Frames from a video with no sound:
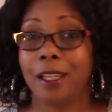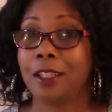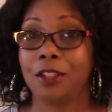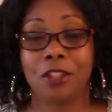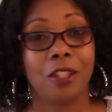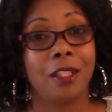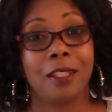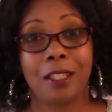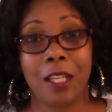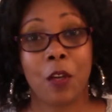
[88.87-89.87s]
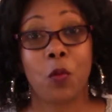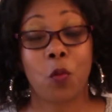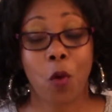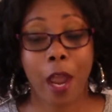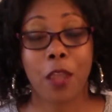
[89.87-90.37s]
and she is
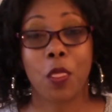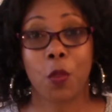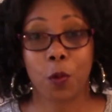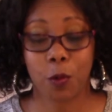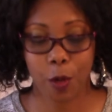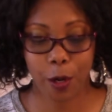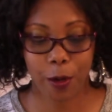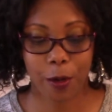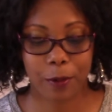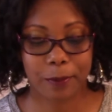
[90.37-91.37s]
seeing right through her.